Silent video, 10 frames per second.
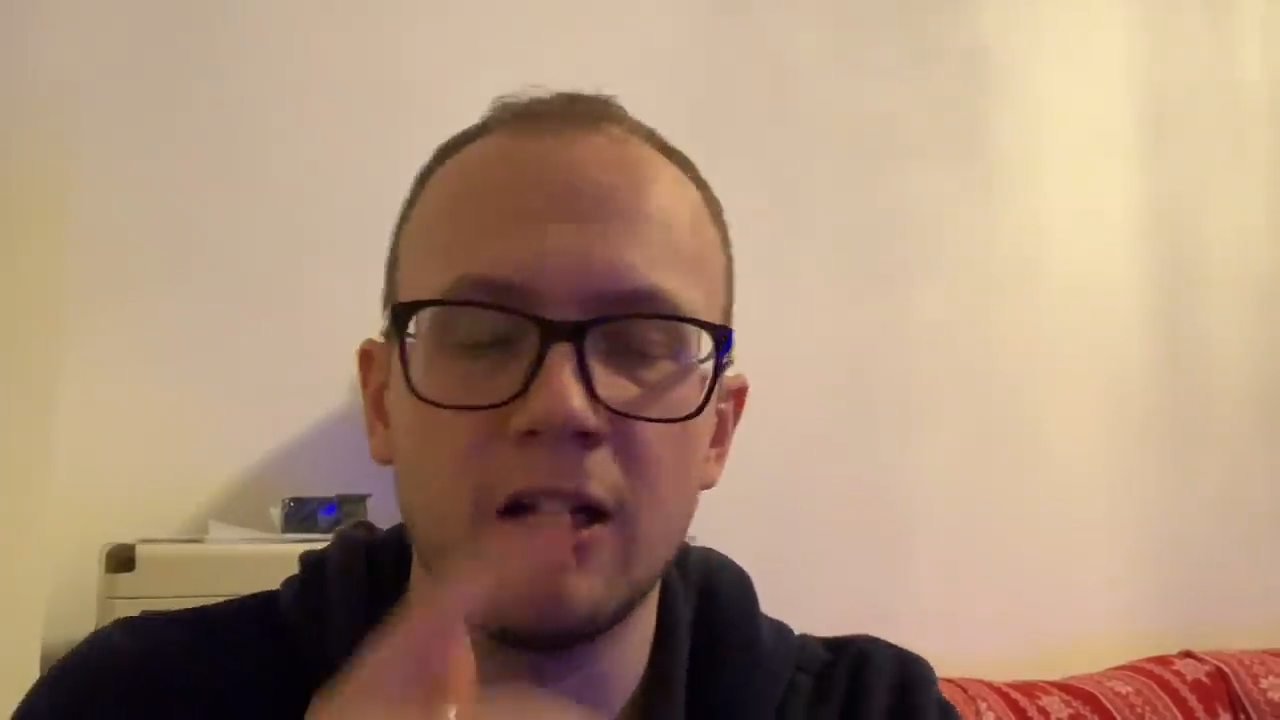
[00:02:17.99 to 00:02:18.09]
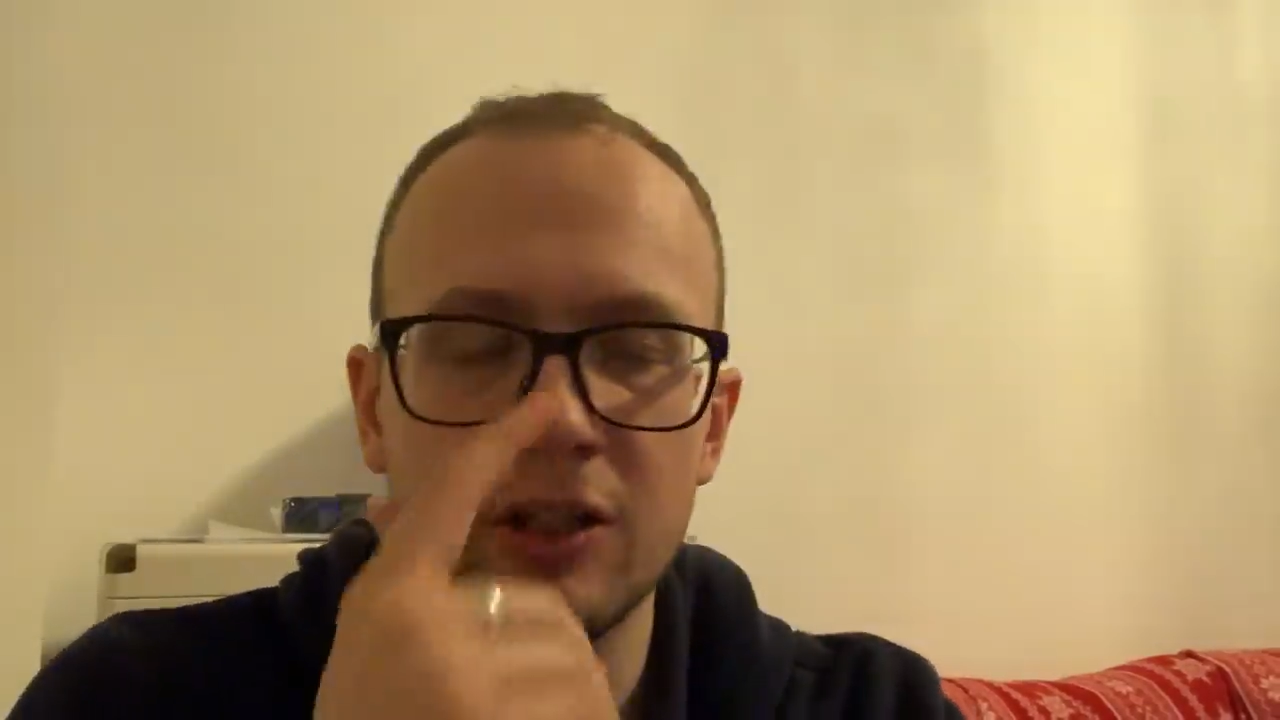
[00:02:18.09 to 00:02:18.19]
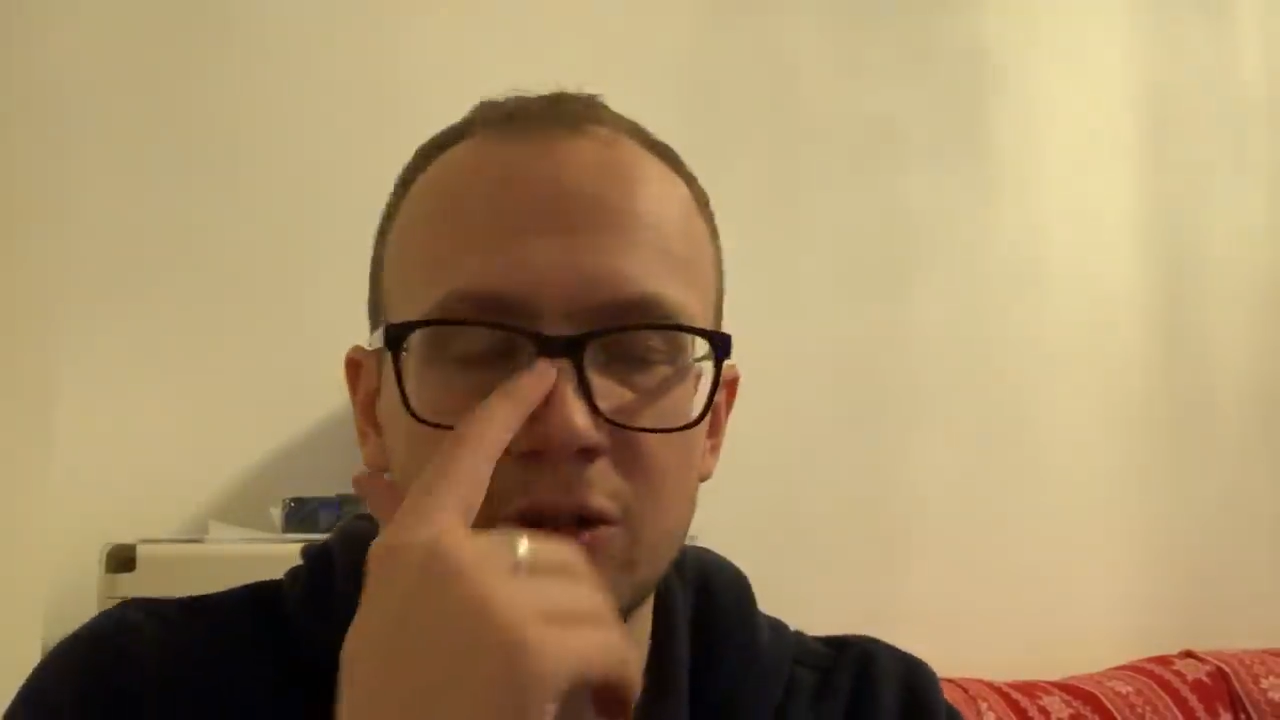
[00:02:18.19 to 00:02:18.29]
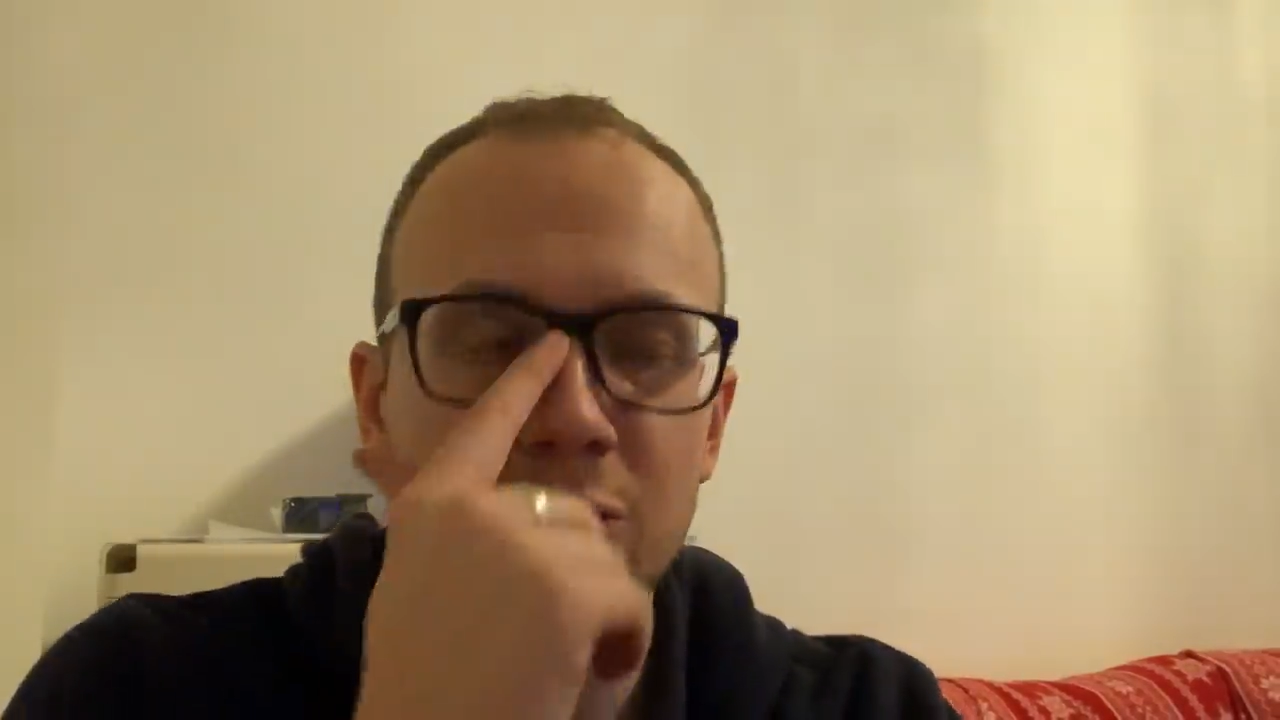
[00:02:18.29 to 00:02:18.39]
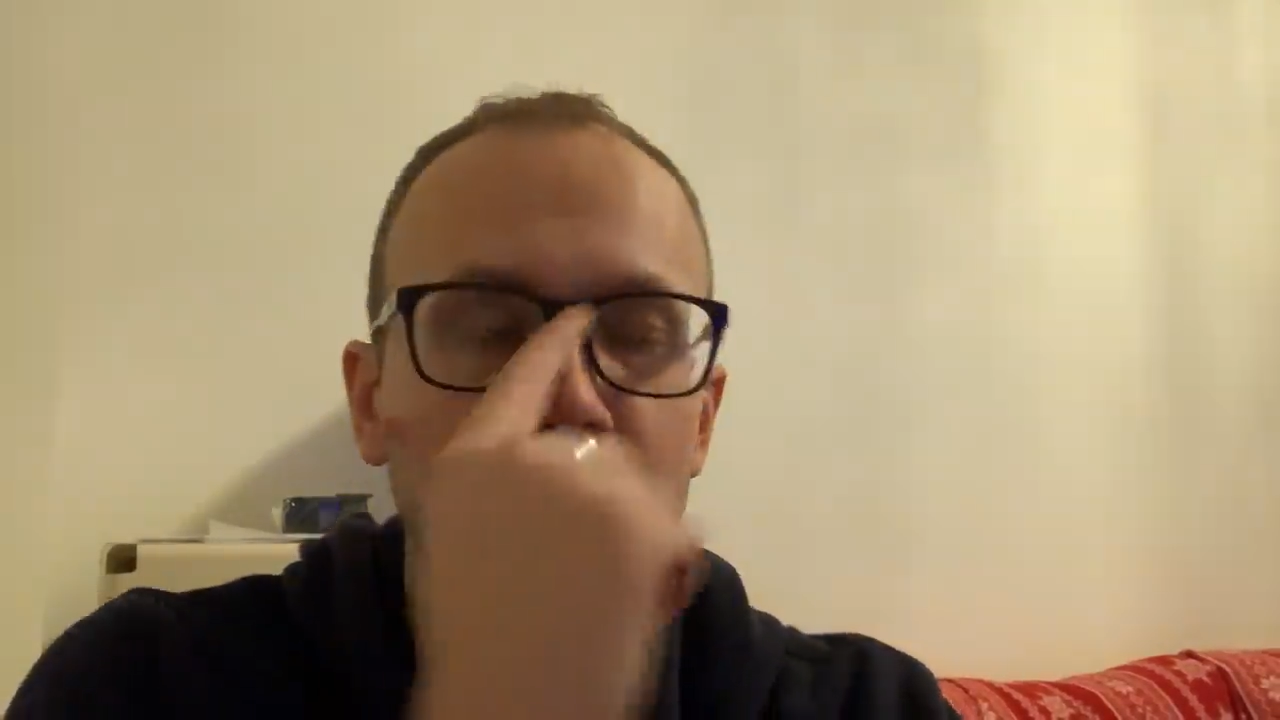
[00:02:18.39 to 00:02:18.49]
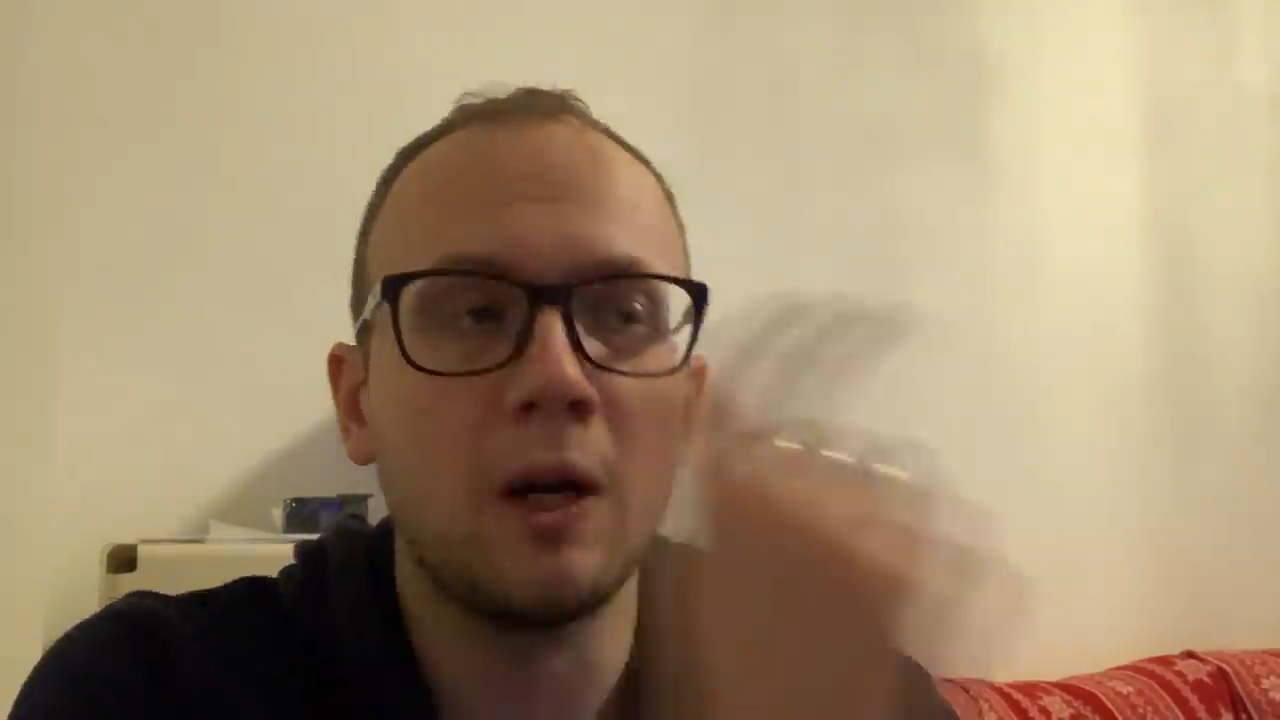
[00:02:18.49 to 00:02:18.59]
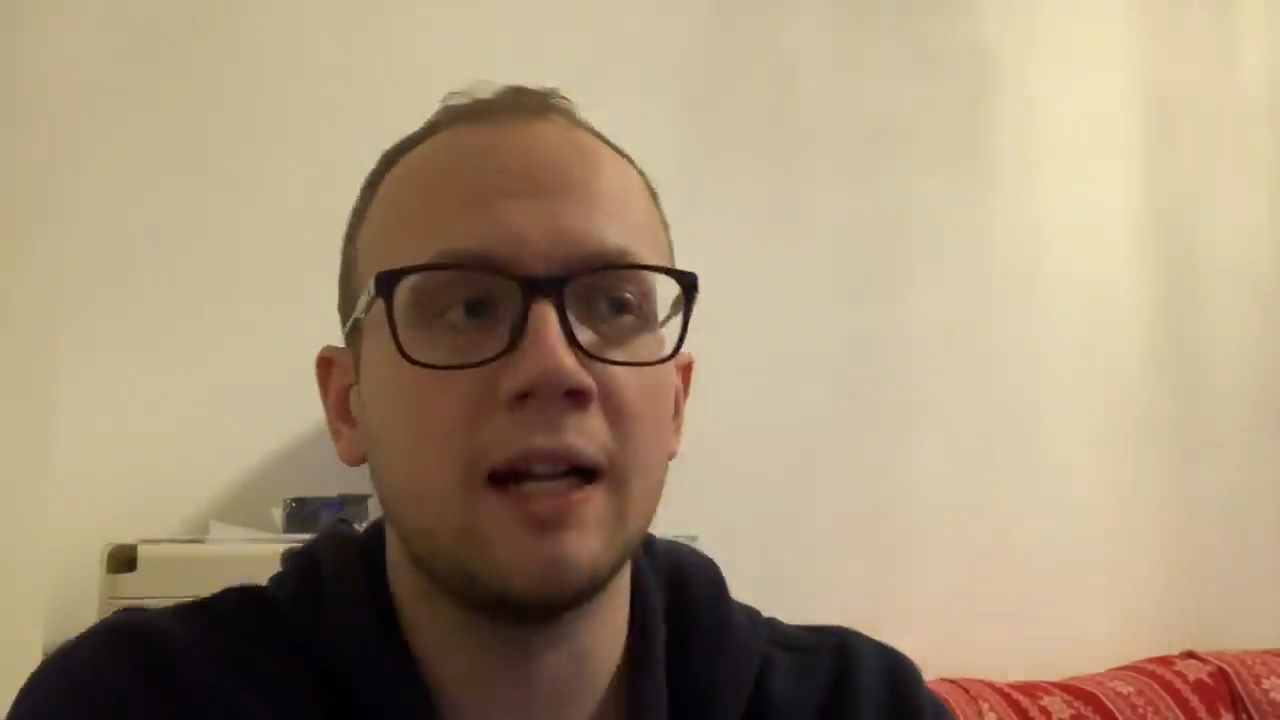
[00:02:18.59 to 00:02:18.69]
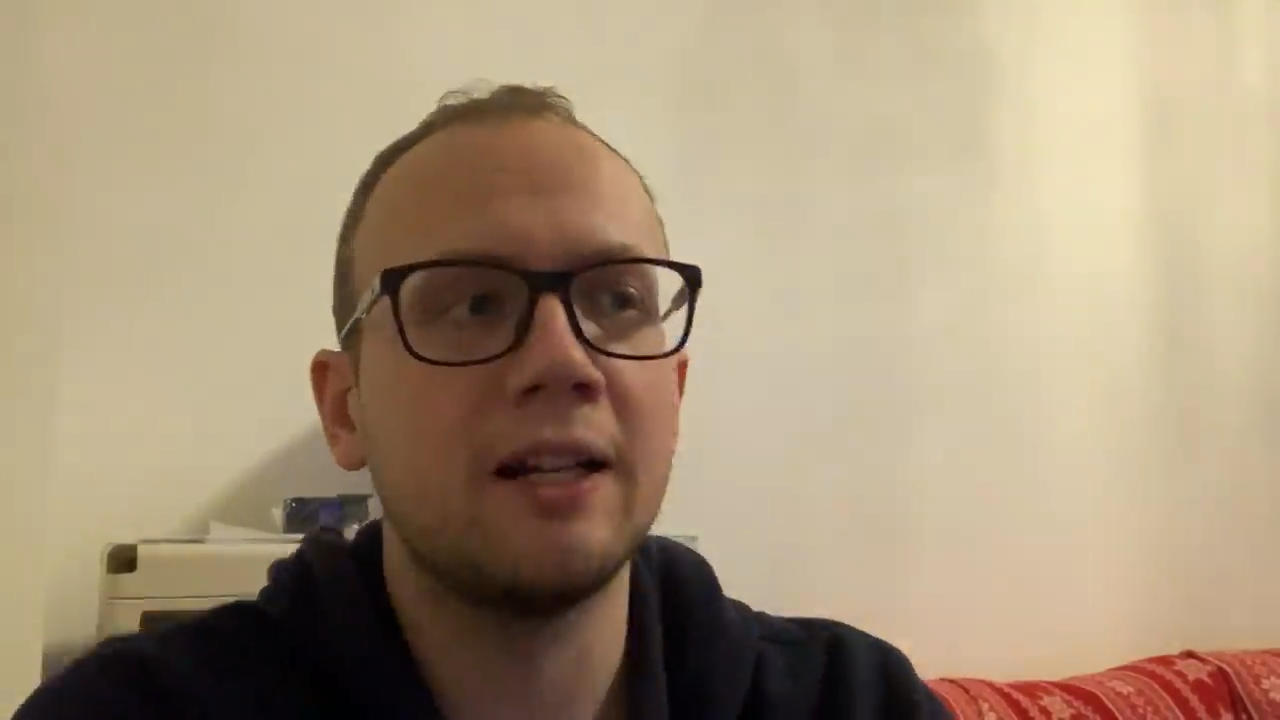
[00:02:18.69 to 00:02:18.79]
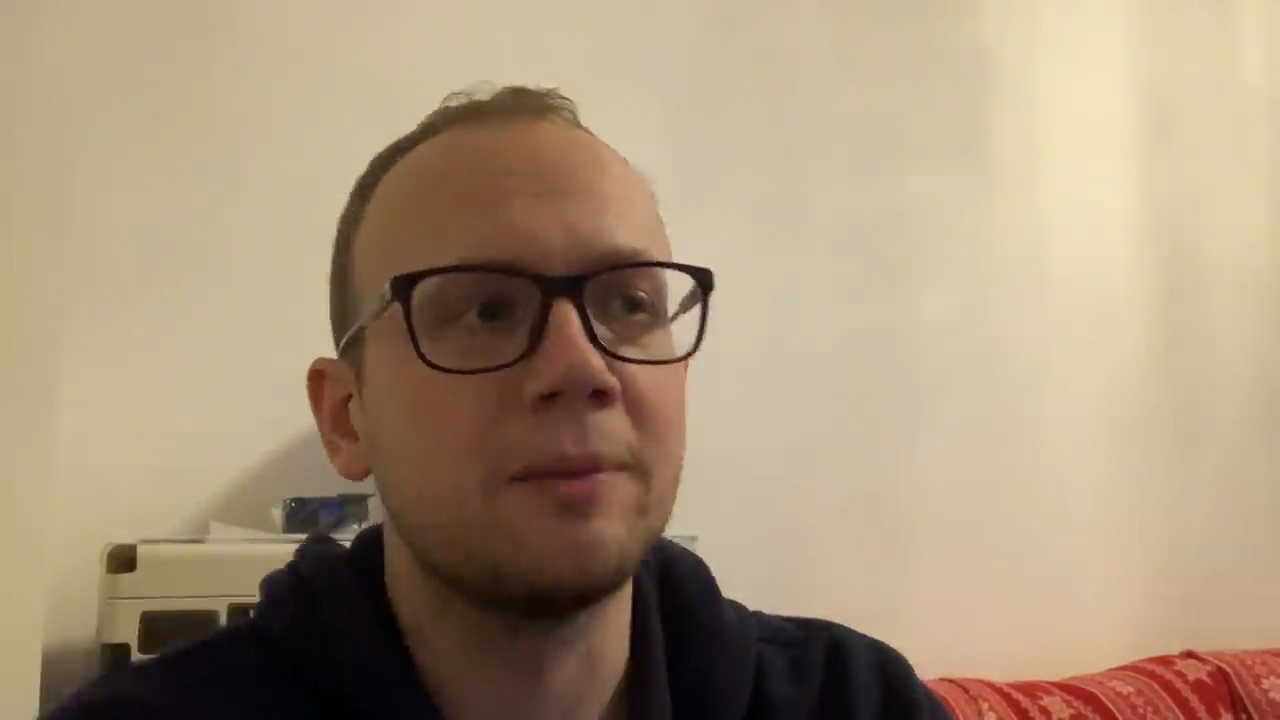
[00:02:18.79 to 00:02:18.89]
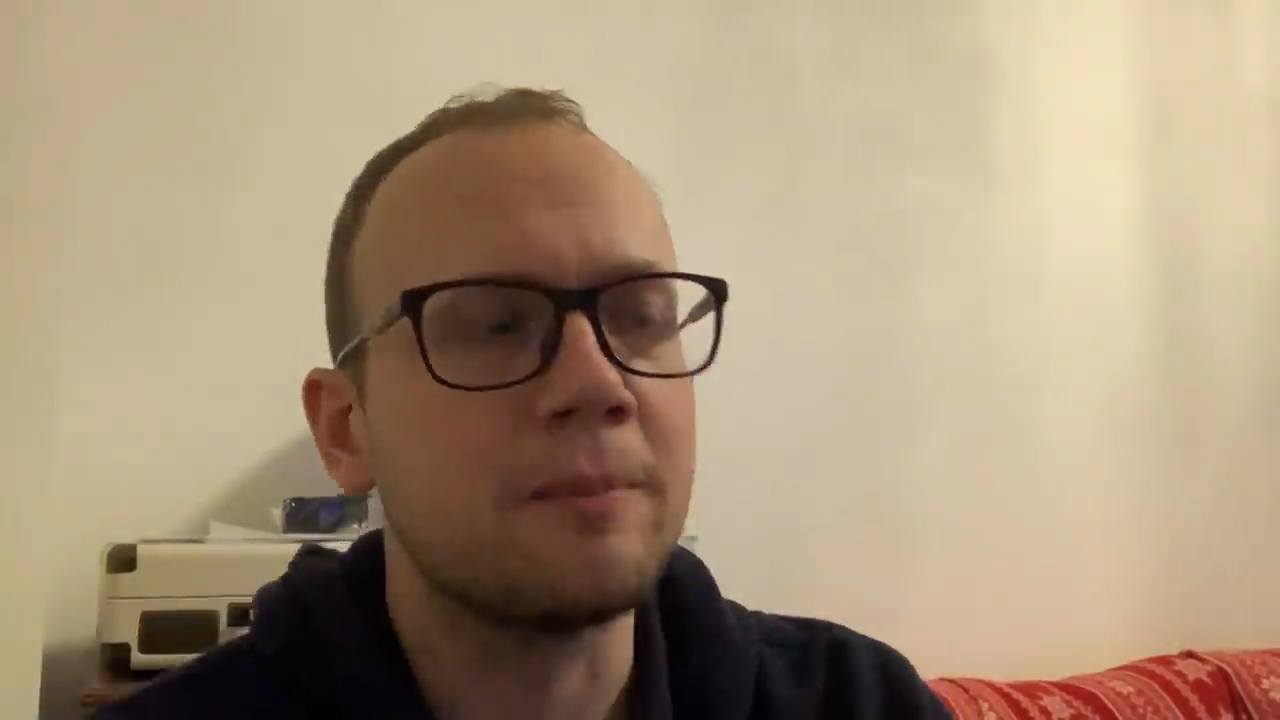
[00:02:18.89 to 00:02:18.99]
Arsenal's way.